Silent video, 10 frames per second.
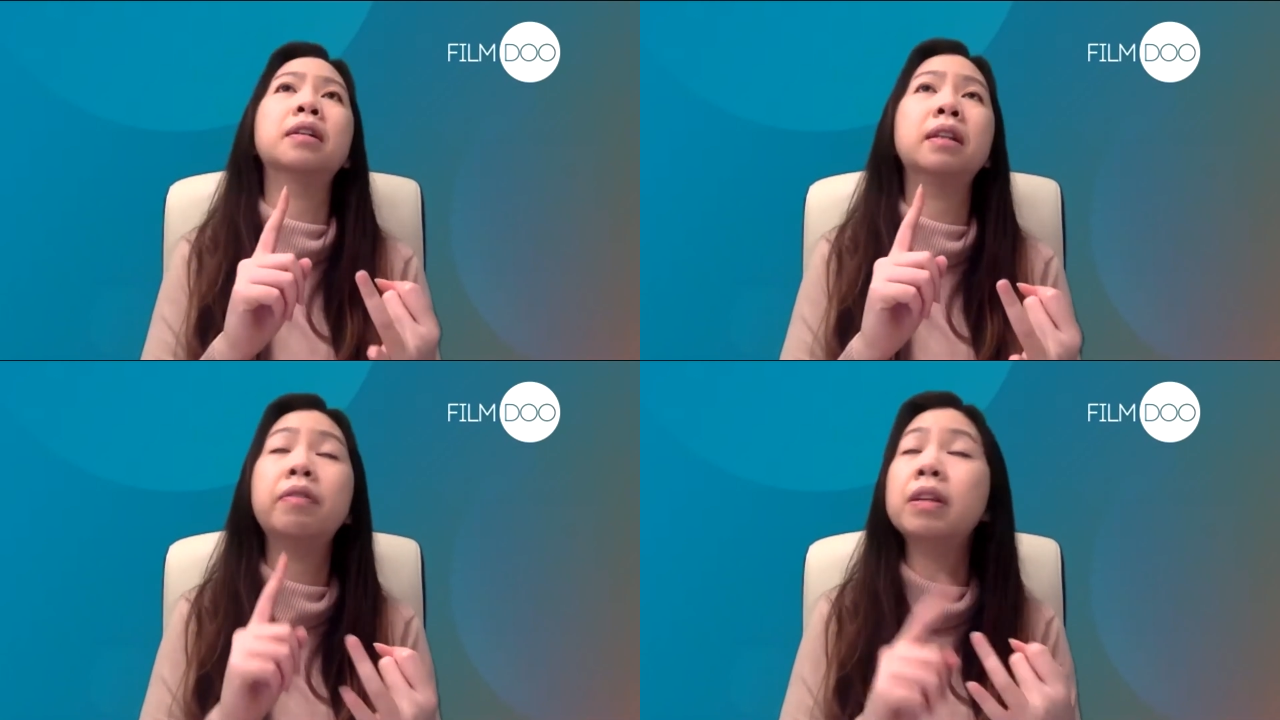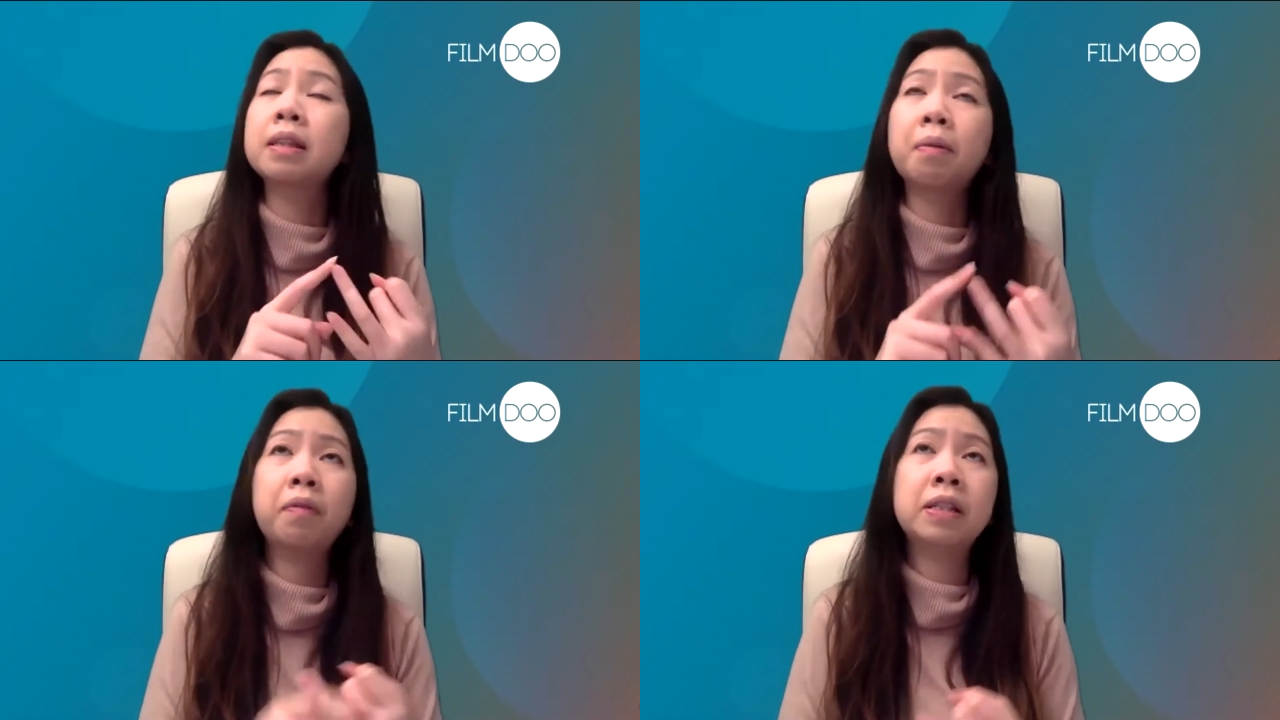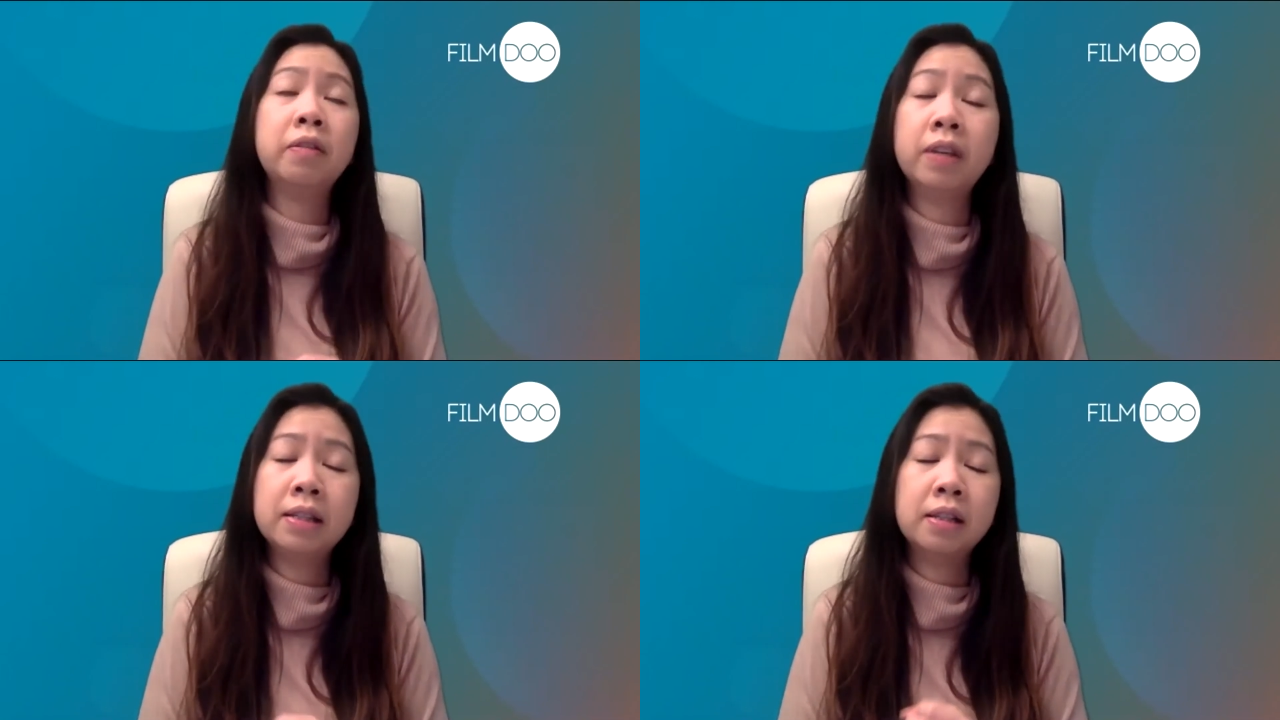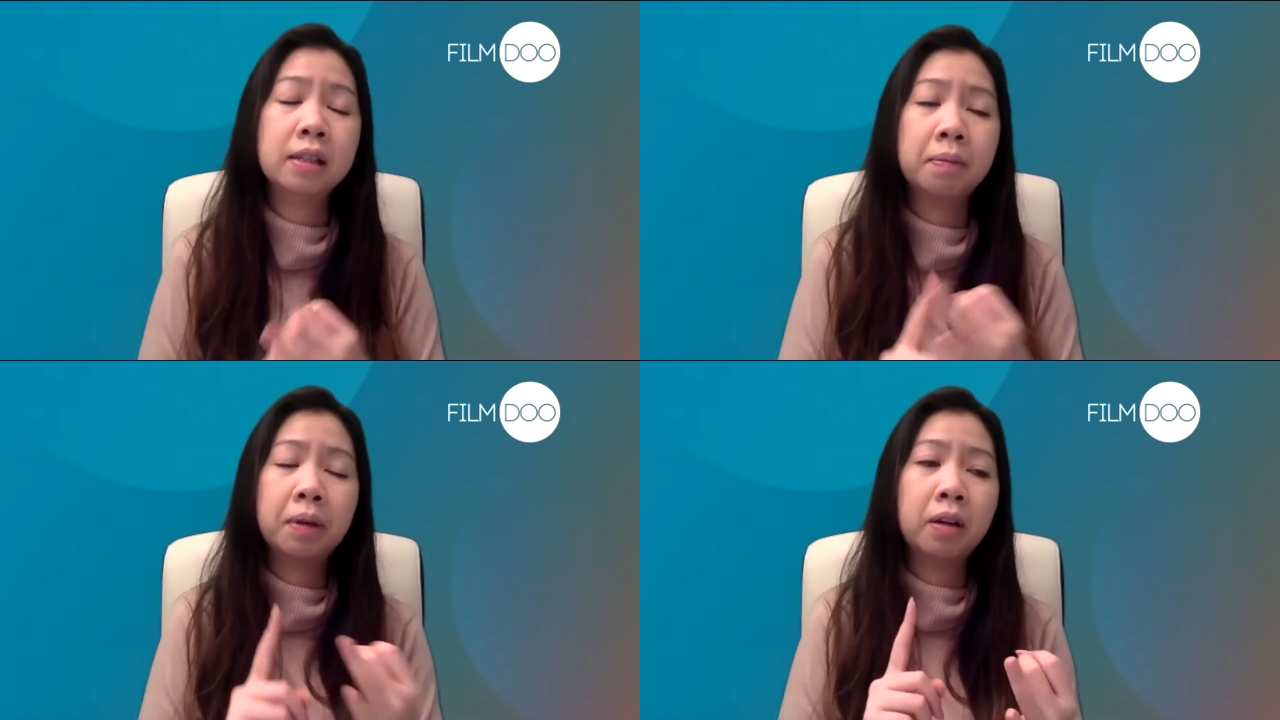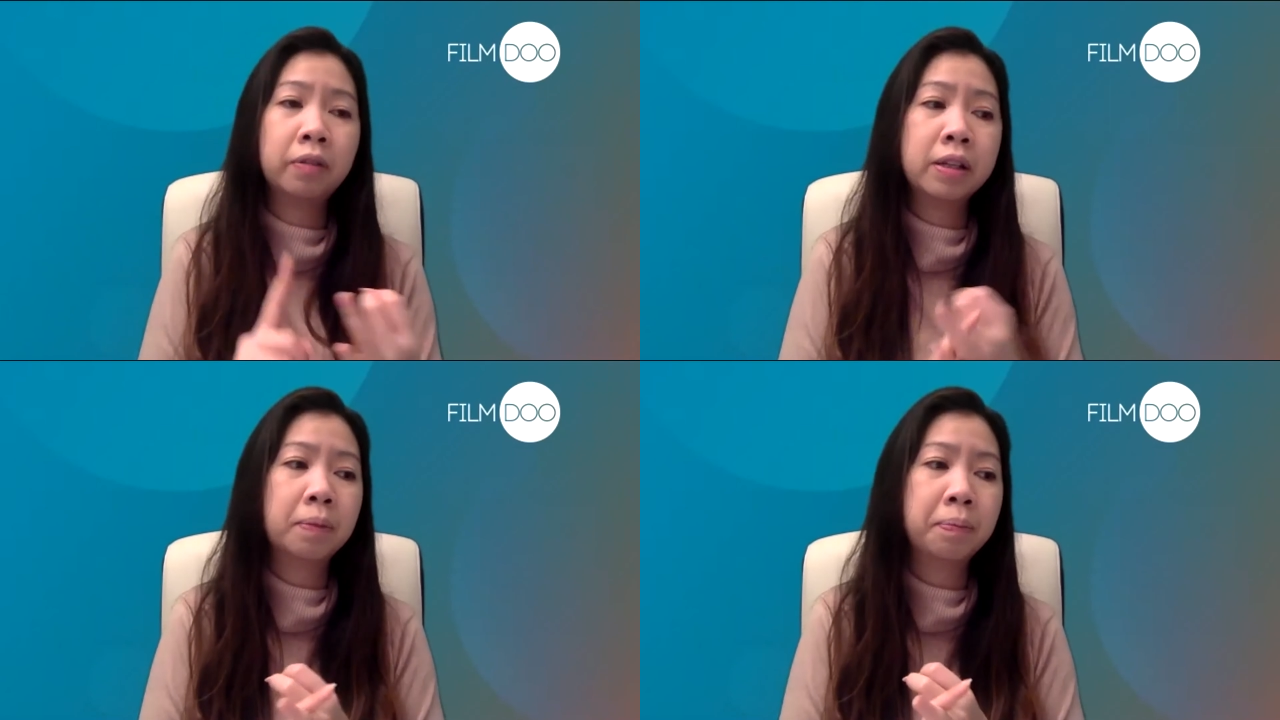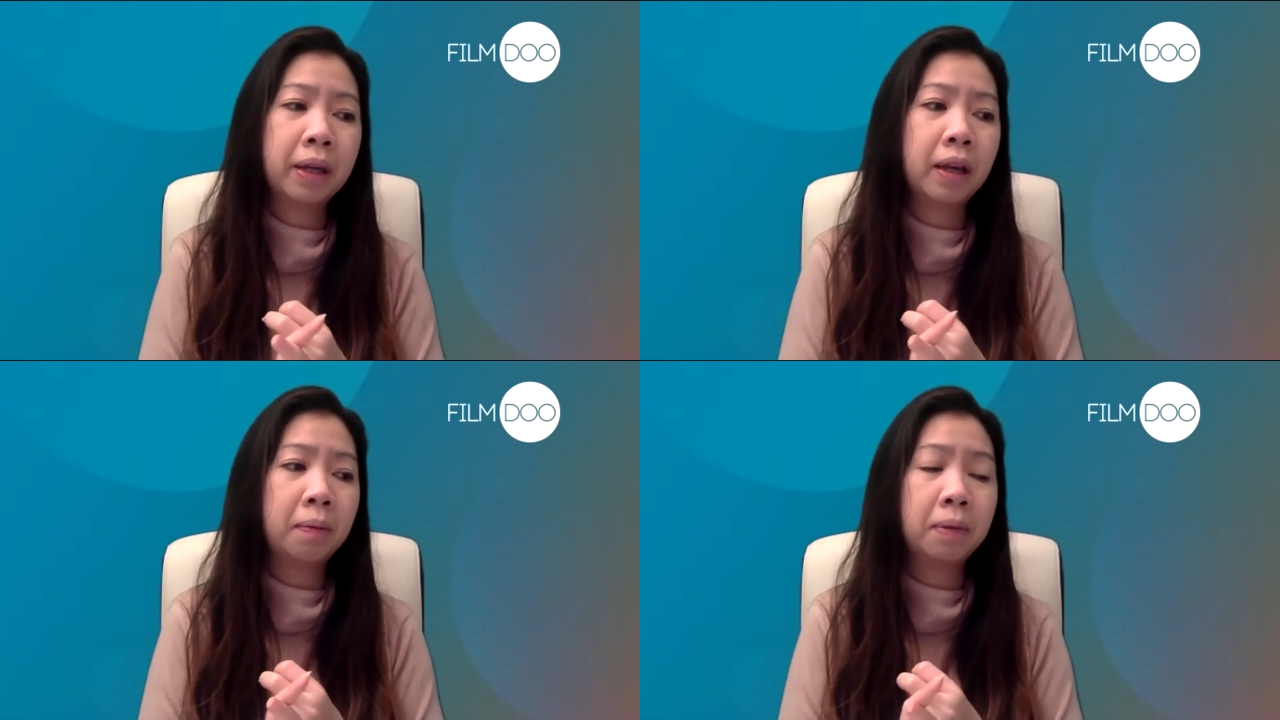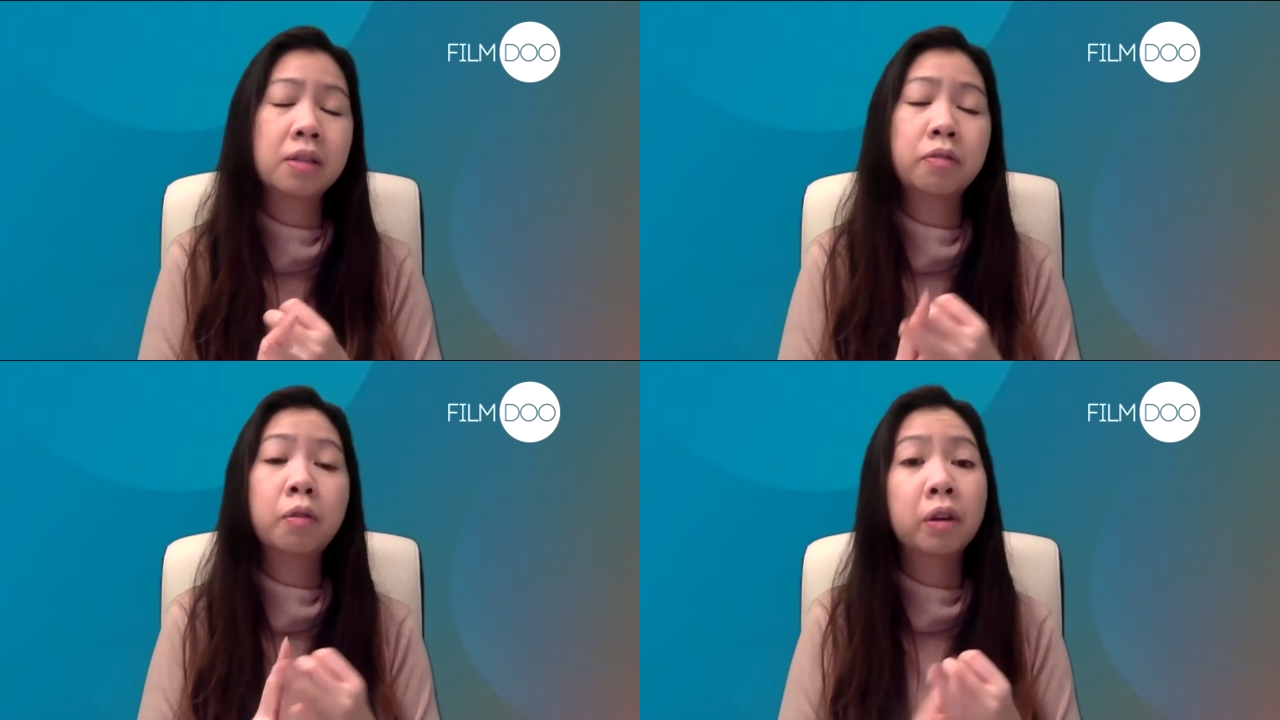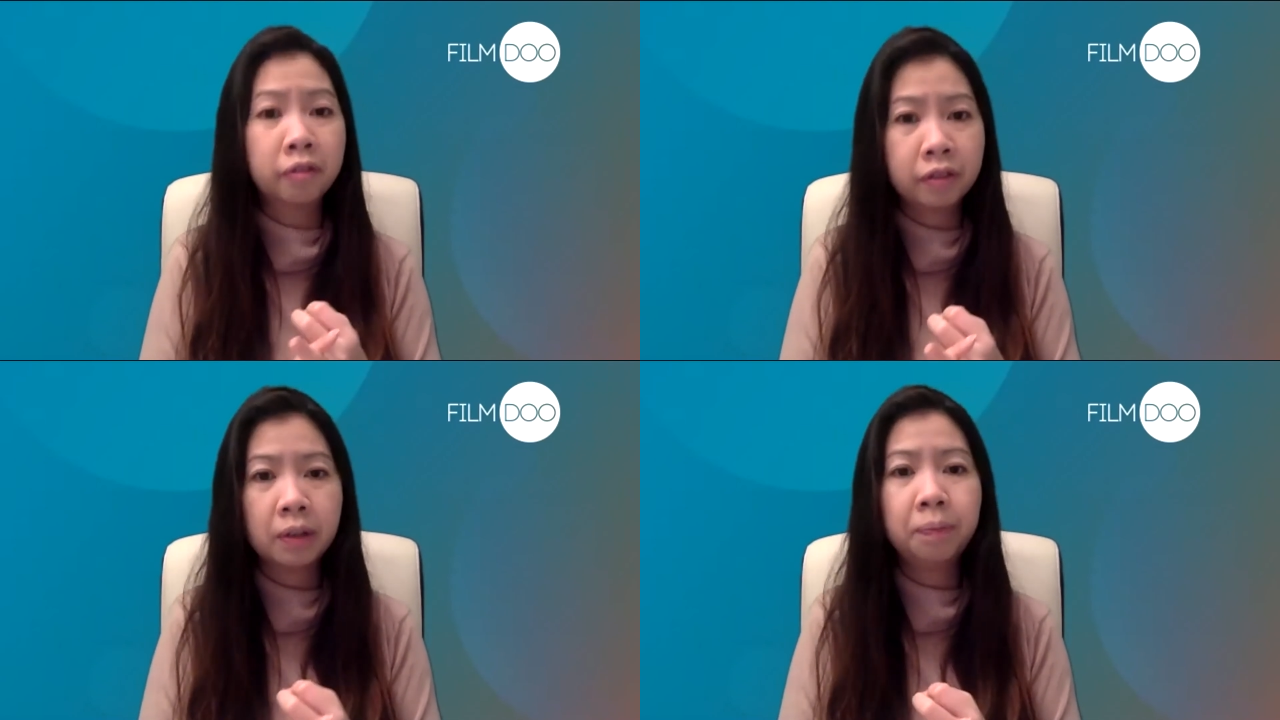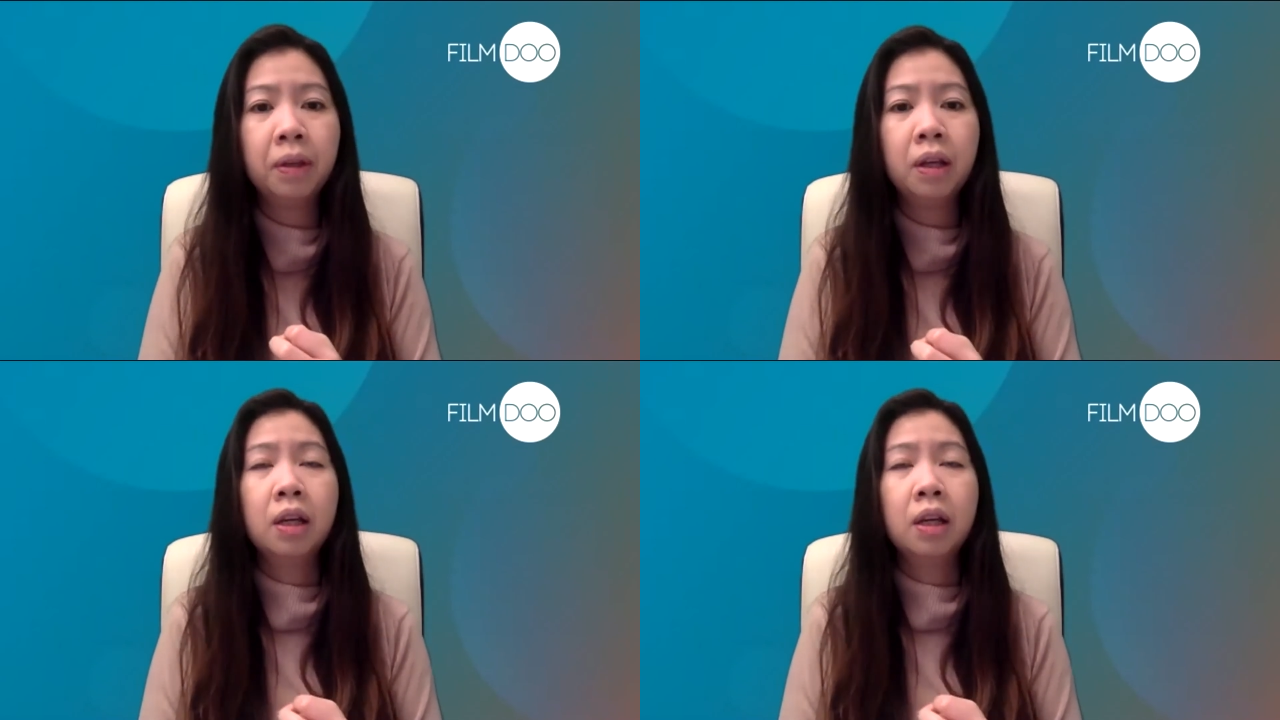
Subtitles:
even some of TVs in some countries are picking up less foreign film.